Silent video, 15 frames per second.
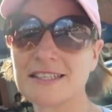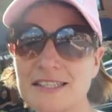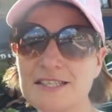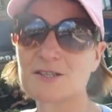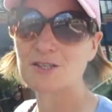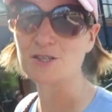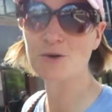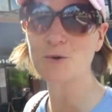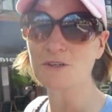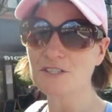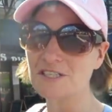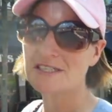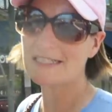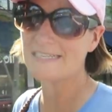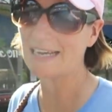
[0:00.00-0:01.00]
It's such a
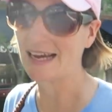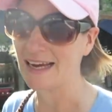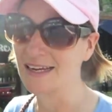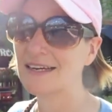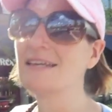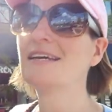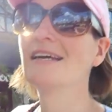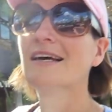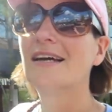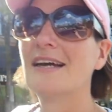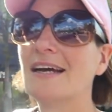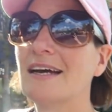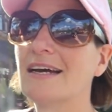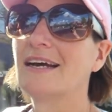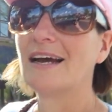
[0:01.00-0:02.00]
gorgeous day.
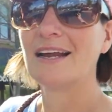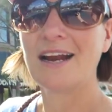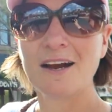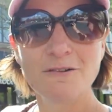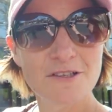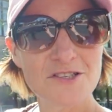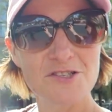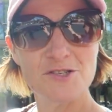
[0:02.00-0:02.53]
And I was